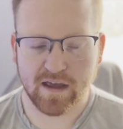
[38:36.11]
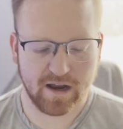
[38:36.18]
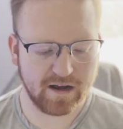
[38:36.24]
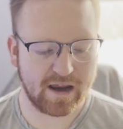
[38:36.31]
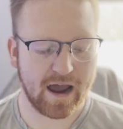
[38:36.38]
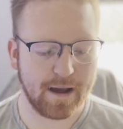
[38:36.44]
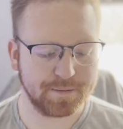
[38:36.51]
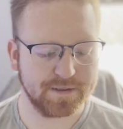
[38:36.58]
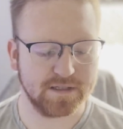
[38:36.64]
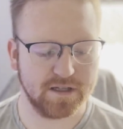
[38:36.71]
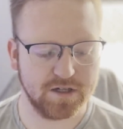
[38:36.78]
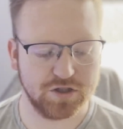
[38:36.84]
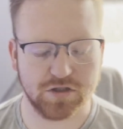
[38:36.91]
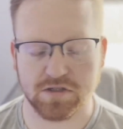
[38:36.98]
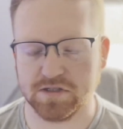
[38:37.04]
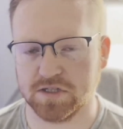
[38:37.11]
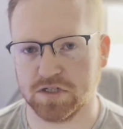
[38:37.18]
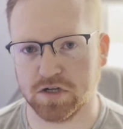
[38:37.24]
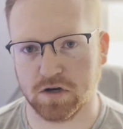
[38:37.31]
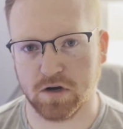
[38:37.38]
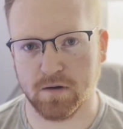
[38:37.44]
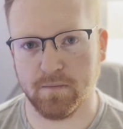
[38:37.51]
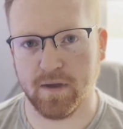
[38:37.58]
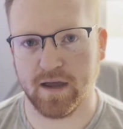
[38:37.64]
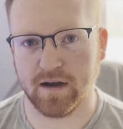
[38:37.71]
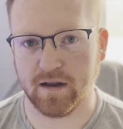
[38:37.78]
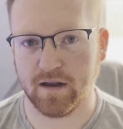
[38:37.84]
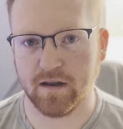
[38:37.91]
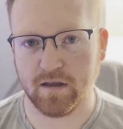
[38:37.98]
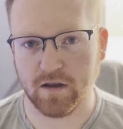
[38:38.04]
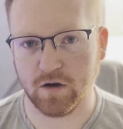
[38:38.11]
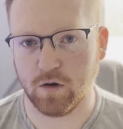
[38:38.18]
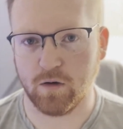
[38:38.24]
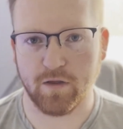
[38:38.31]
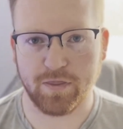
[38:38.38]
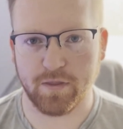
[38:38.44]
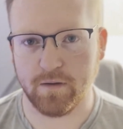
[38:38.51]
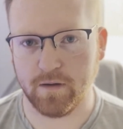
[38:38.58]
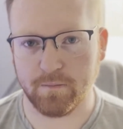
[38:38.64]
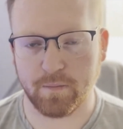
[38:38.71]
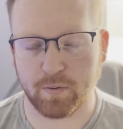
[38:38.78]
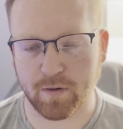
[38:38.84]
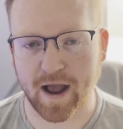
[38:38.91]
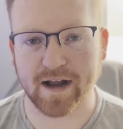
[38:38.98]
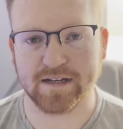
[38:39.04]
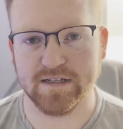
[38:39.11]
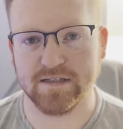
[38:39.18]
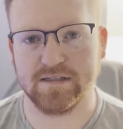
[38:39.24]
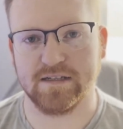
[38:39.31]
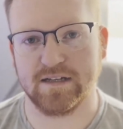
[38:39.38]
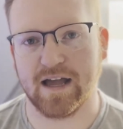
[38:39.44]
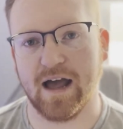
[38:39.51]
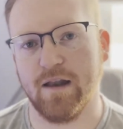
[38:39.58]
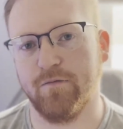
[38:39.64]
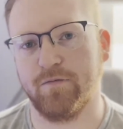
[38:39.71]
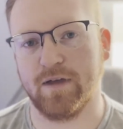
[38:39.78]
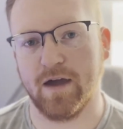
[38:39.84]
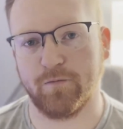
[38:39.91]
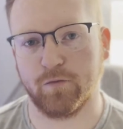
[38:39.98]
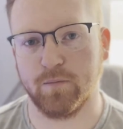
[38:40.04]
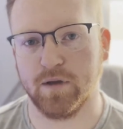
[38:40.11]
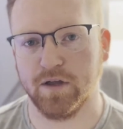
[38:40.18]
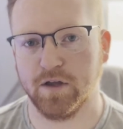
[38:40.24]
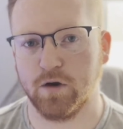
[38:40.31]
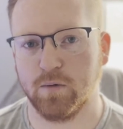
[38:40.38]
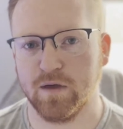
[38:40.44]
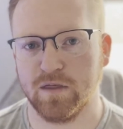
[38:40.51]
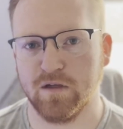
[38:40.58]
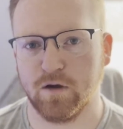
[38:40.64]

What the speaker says: Encapsulation is a term and a practice to kind of get familiar with